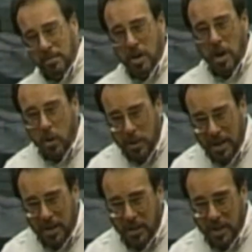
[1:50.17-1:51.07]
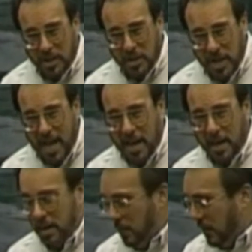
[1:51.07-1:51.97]
of loading things and
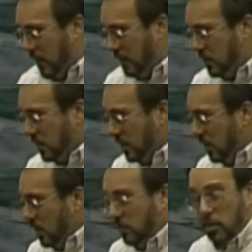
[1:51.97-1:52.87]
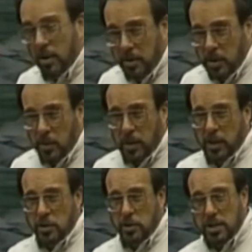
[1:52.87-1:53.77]
handling things, if you're going to be doing
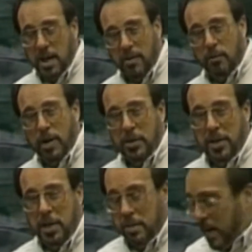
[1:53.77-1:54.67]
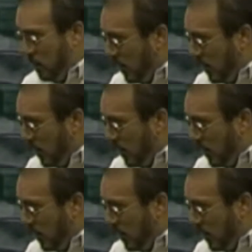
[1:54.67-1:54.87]
it yourself, one thing you might